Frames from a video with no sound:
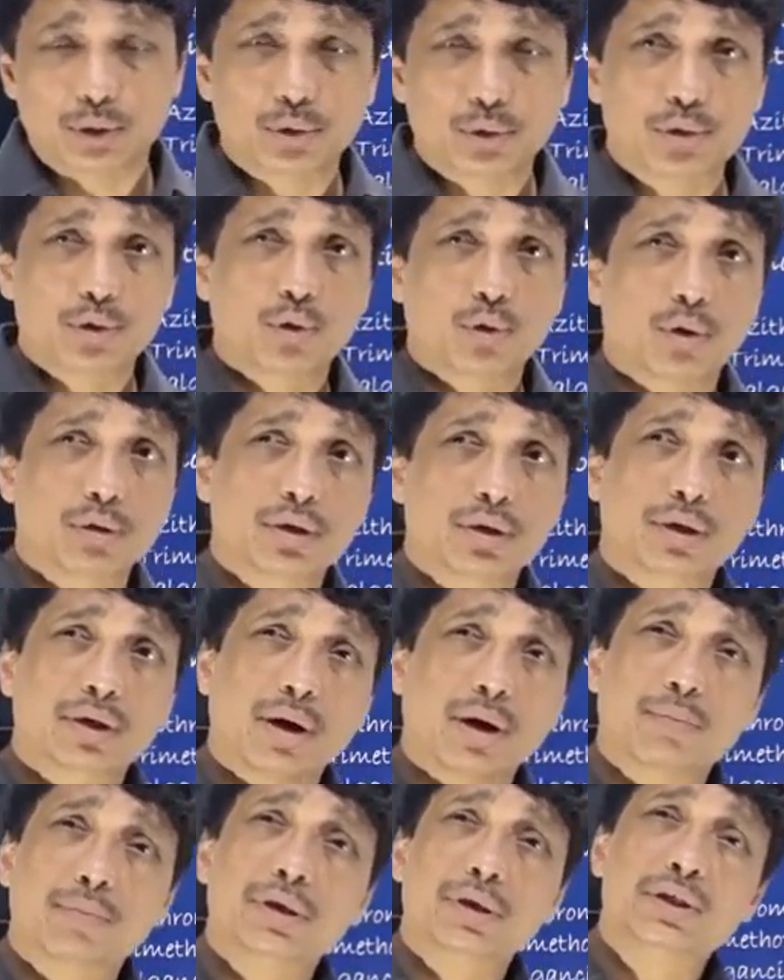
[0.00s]
It's also called the
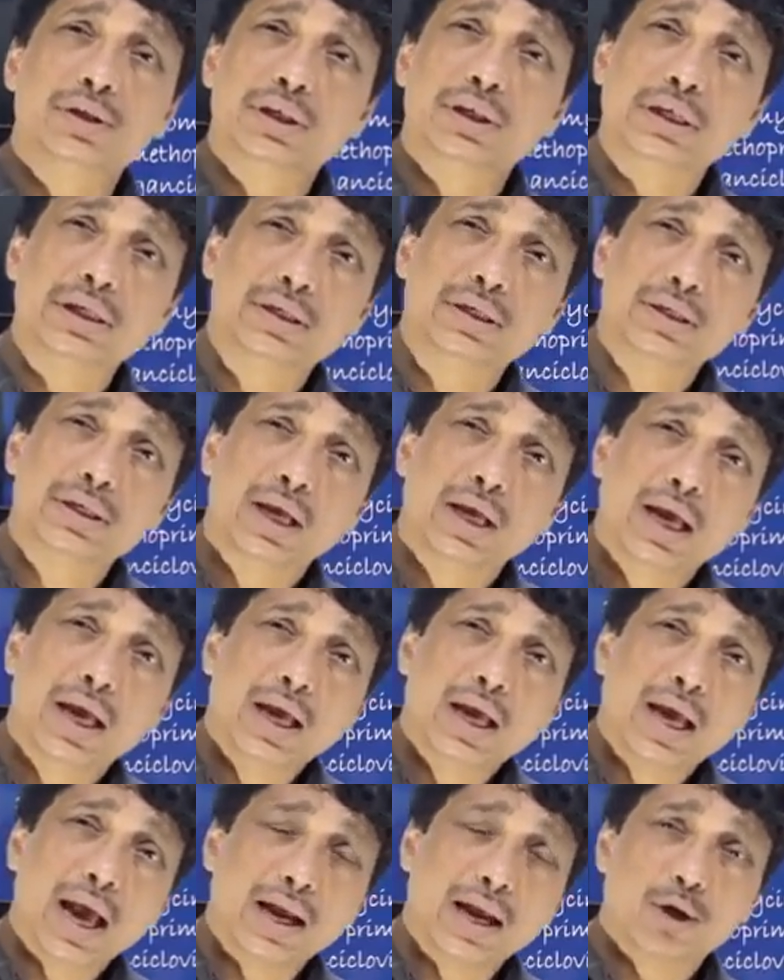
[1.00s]
crumbled cheese
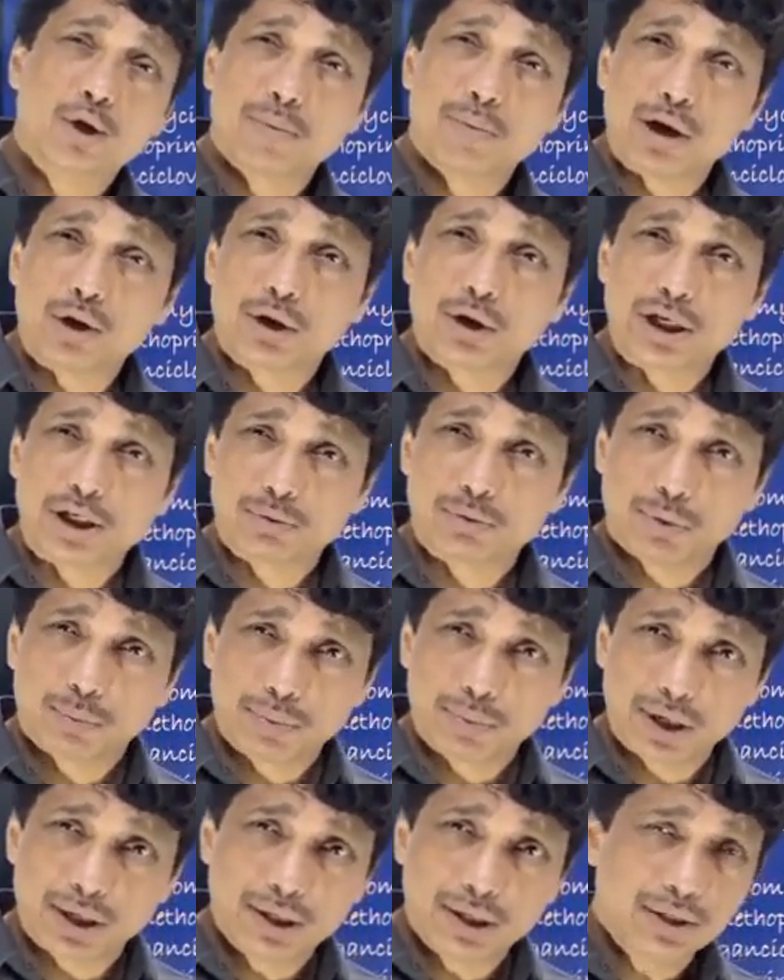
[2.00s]
and tomato ketchup
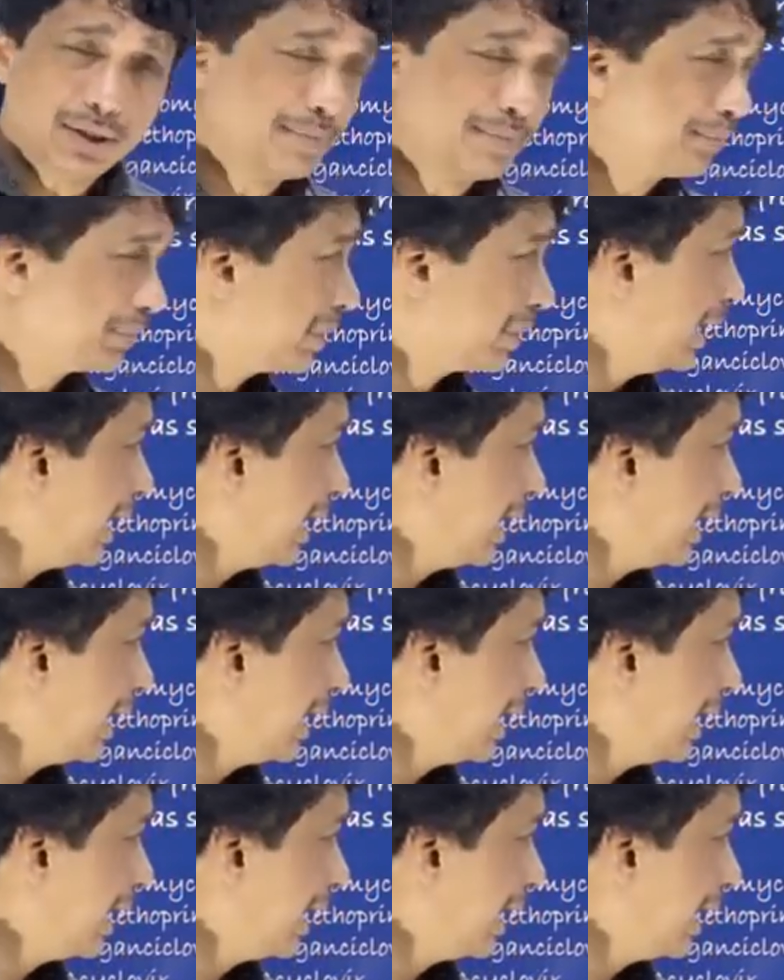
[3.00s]
appearance